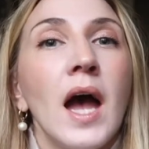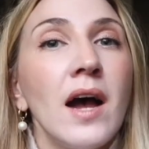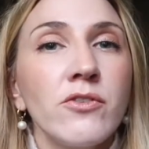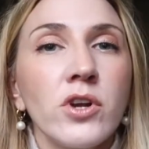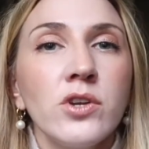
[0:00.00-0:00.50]

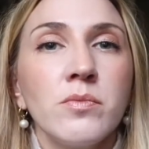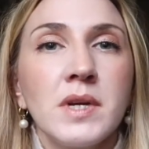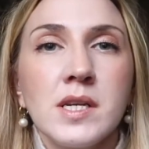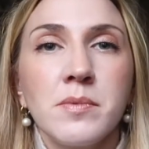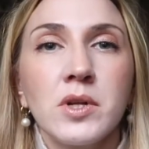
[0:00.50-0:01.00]
After I do
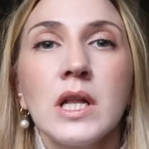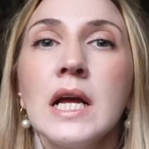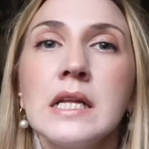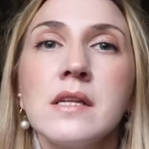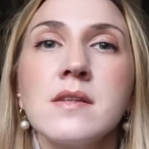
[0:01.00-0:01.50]
my double
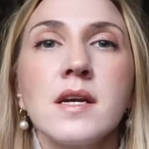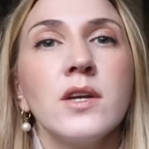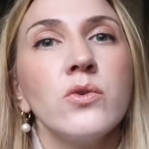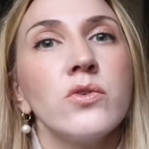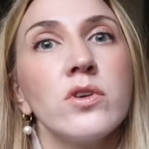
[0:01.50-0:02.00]
cleanse, I
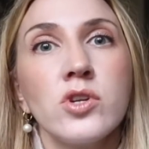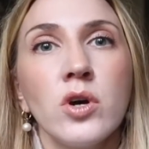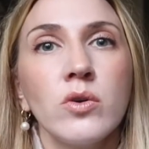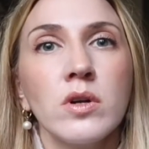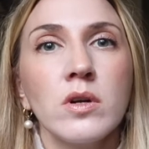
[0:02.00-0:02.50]
use a
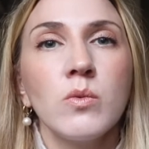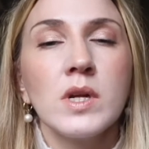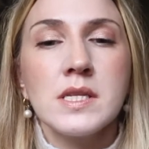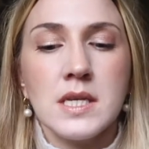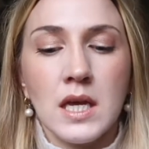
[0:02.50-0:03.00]
toner
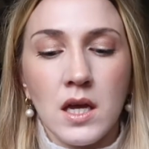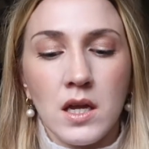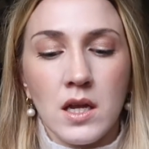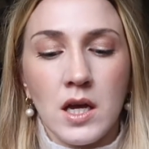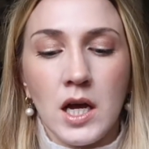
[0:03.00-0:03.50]
once
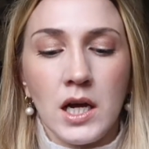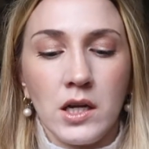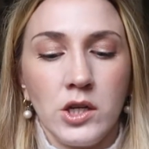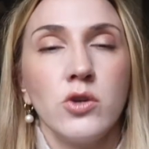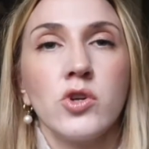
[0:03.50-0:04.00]
again,
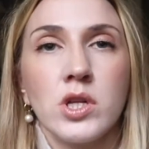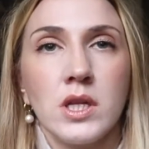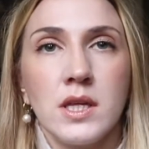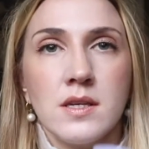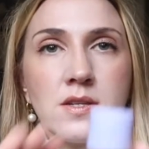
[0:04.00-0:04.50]

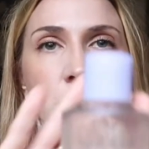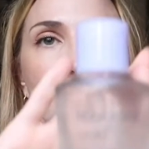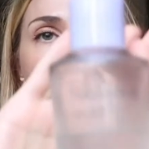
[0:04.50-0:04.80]
usually this